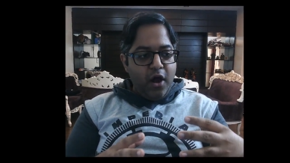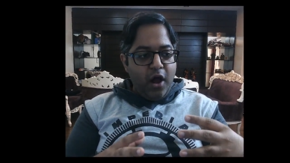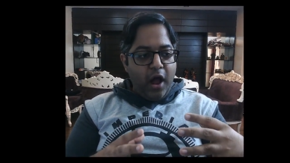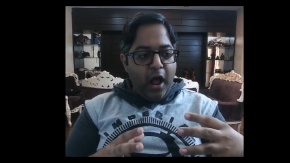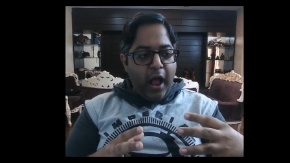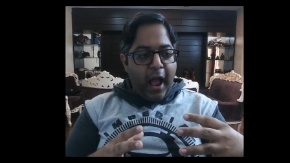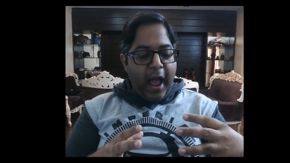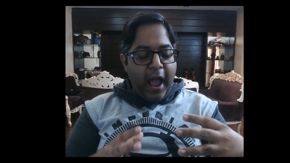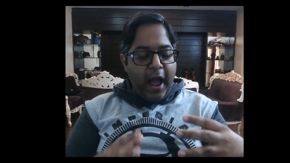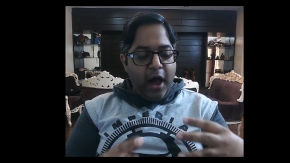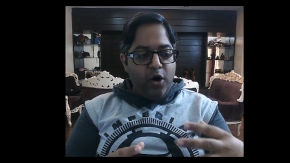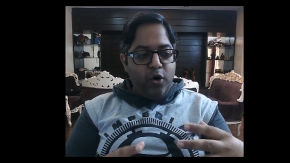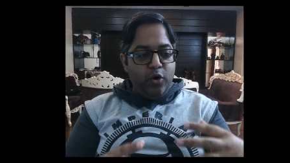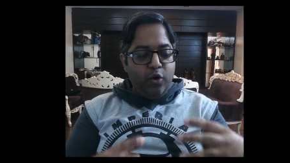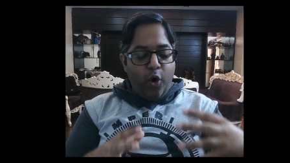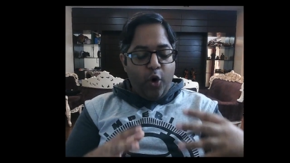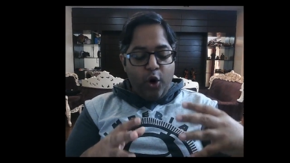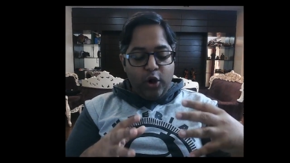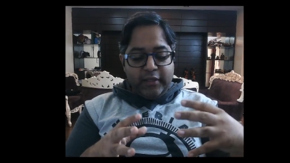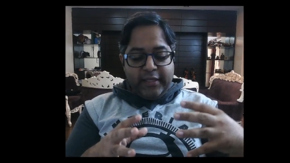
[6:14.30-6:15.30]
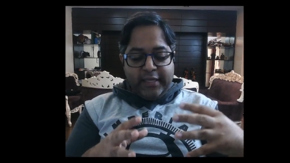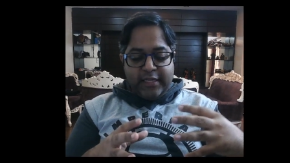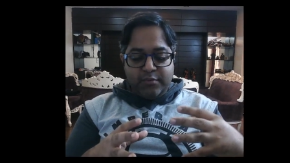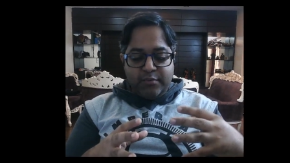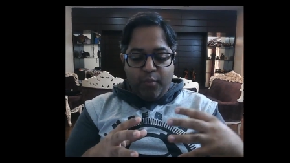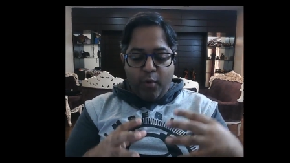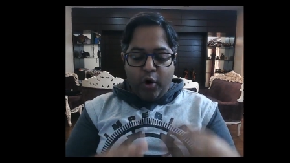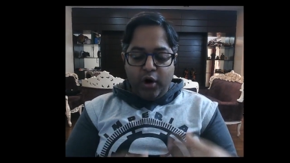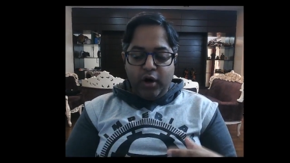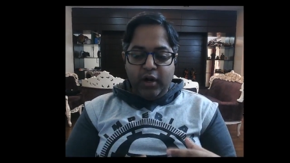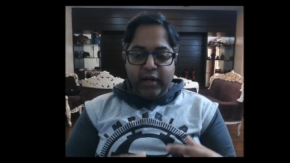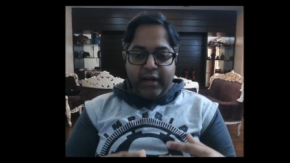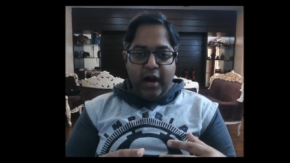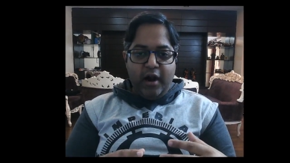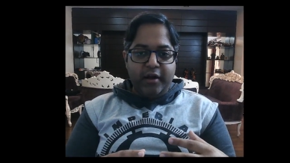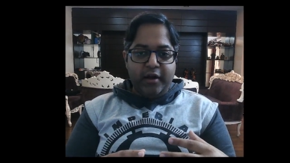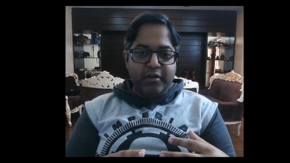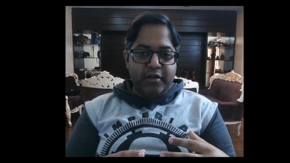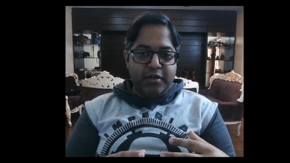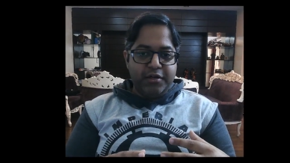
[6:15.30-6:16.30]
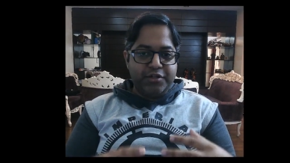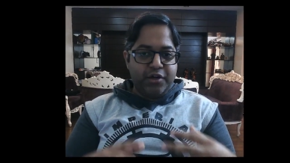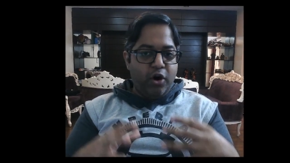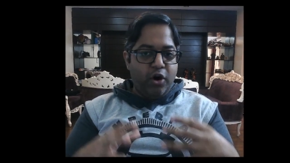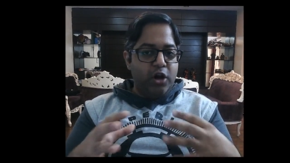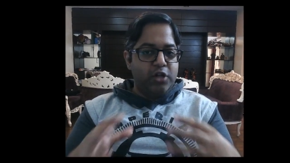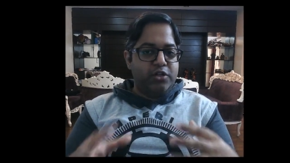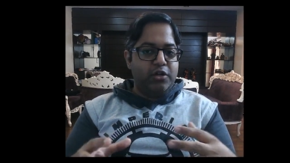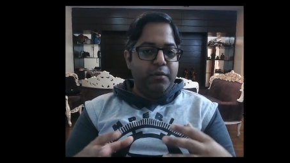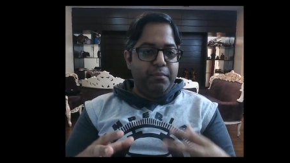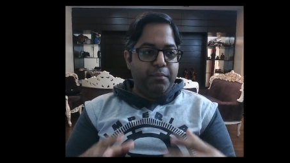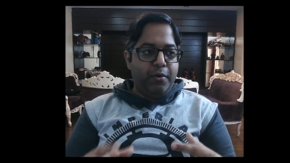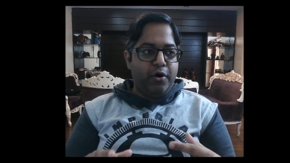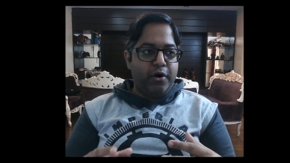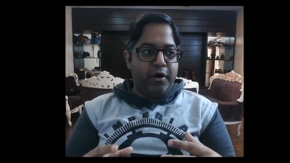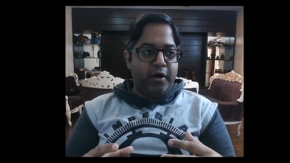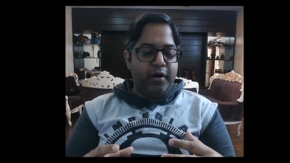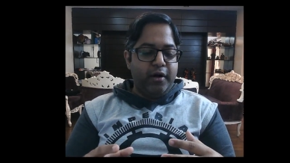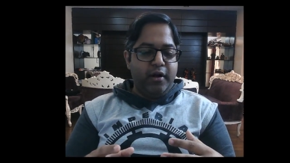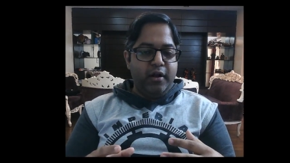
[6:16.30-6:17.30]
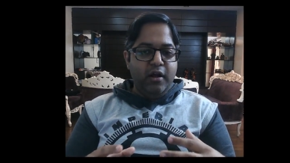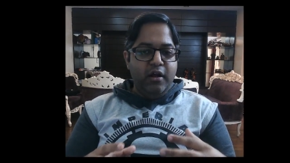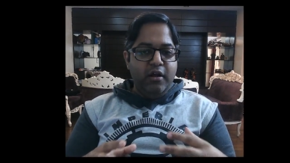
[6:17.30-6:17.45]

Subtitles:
how all these mortal characters are also important